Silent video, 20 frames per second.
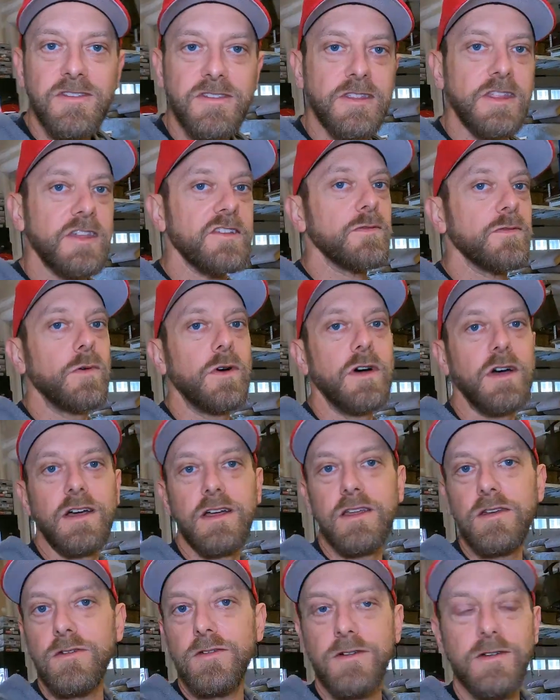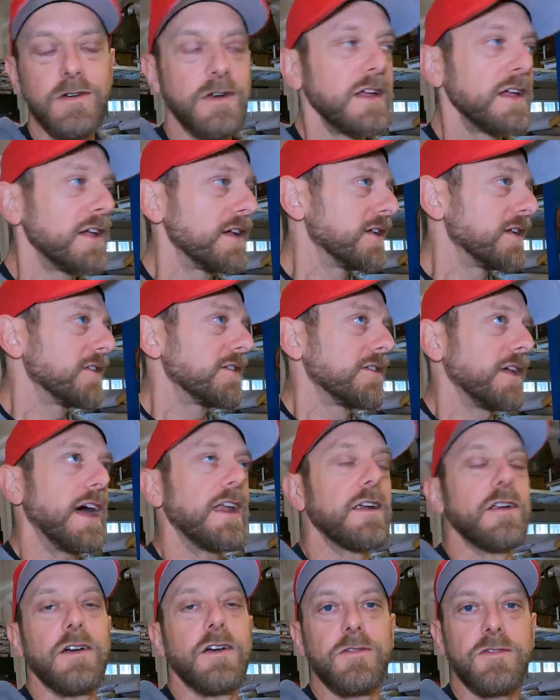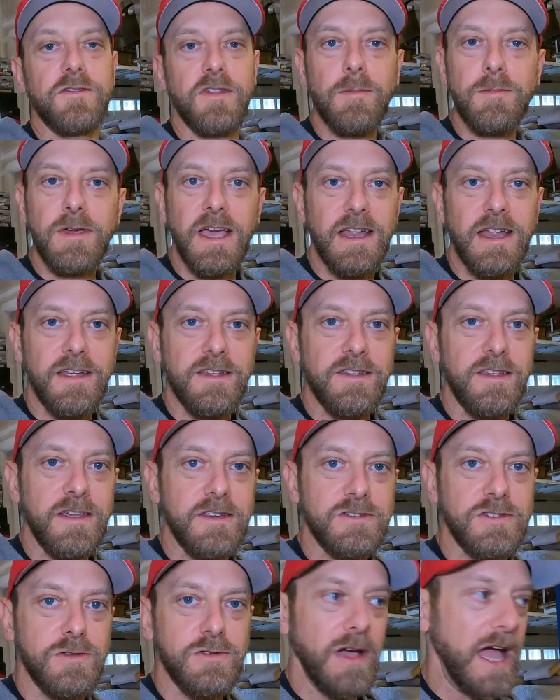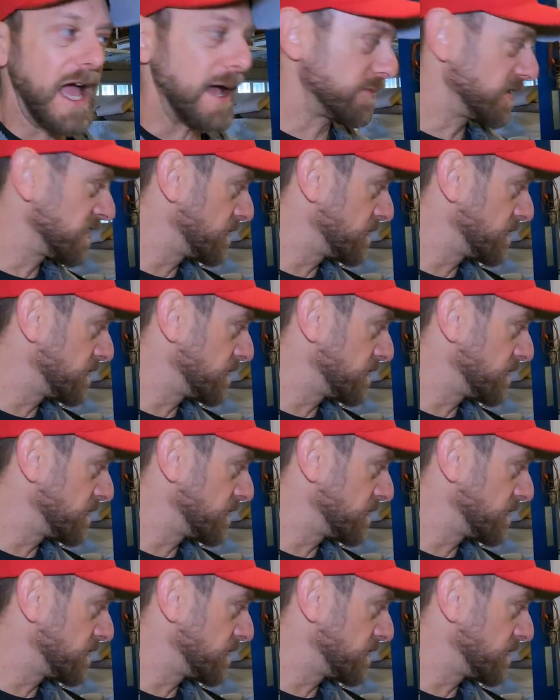to this one, or I don't know, some kind of issue happens.